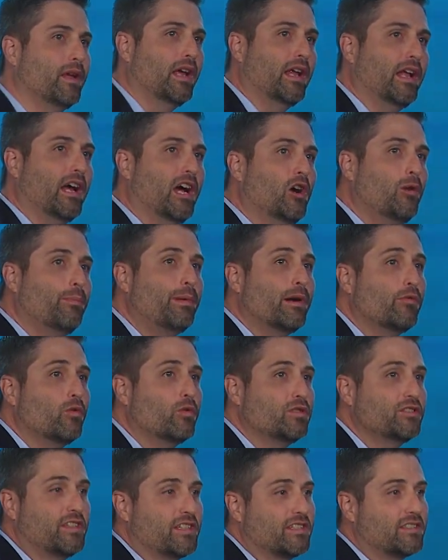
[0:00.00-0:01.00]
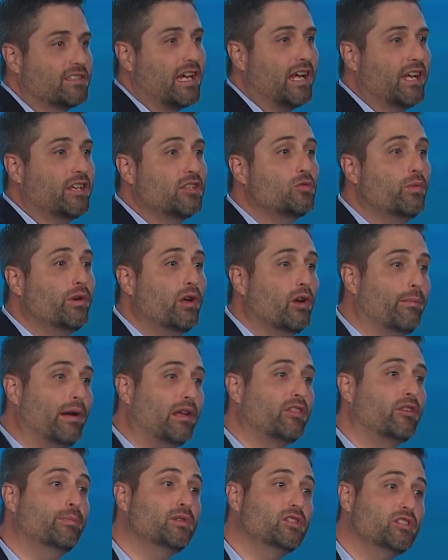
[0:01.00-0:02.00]
I hope everyone is excited as we are
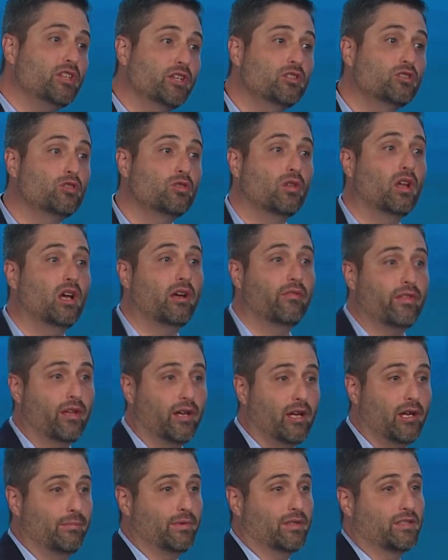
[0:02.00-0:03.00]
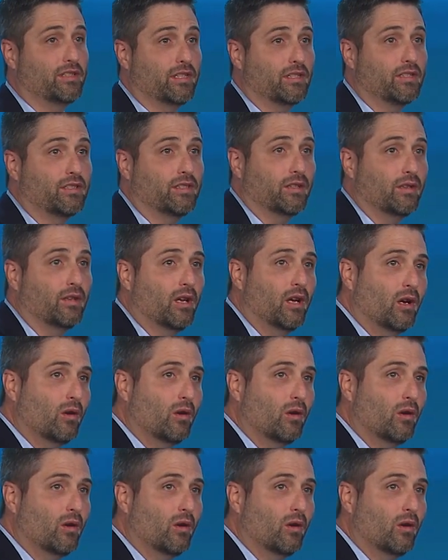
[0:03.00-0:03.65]
about the potential of the Hub Assistant,